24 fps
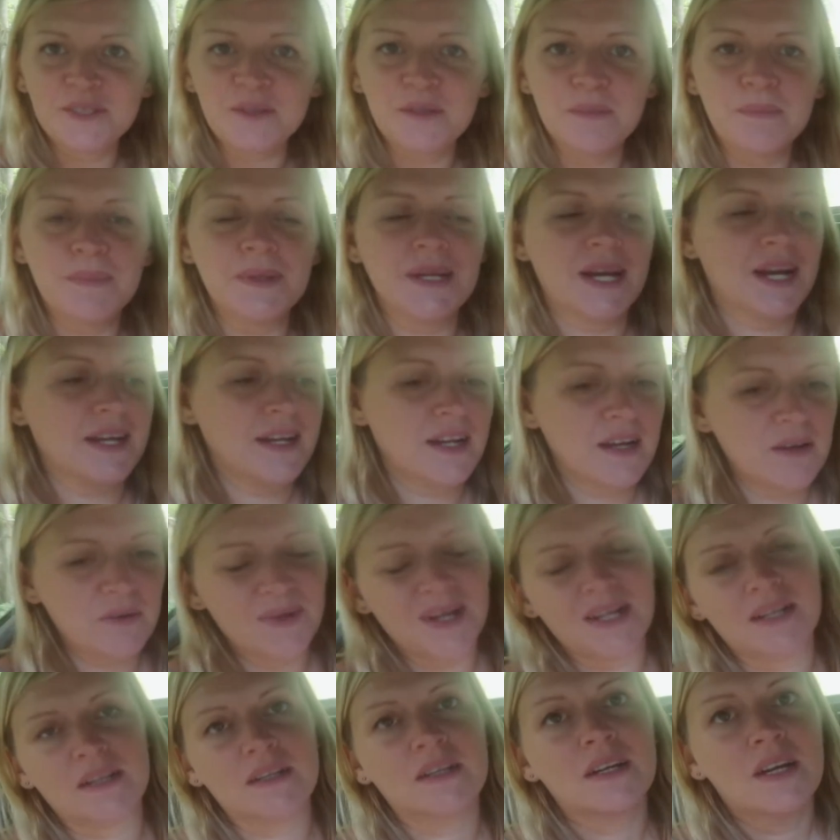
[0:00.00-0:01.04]
to piano.
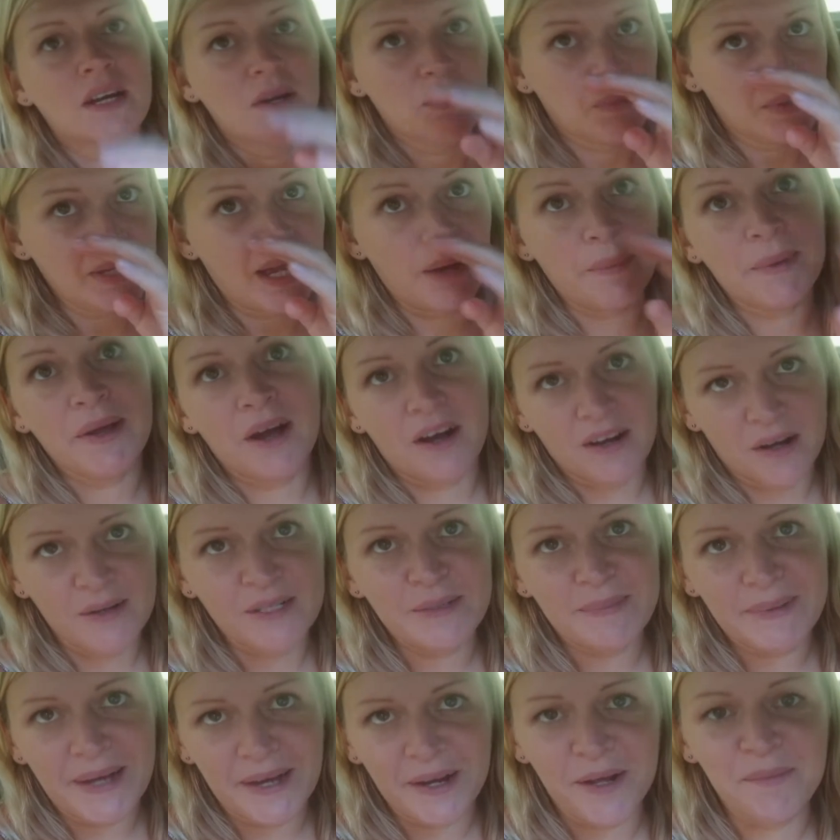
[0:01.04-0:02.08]
Well, yeah, we are going
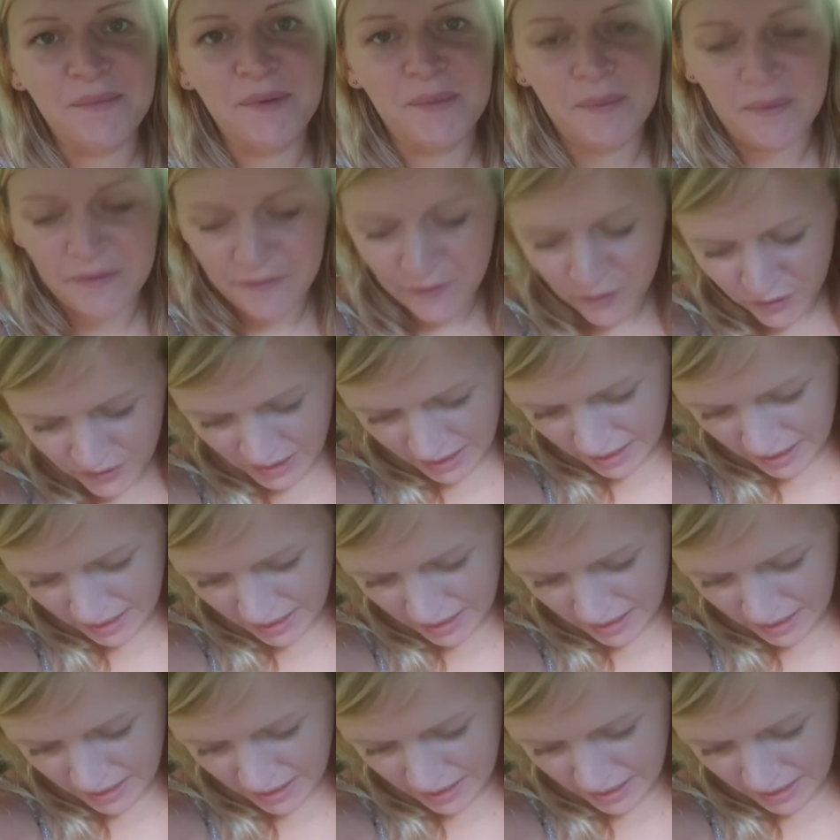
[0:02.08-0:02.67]
to piano, but before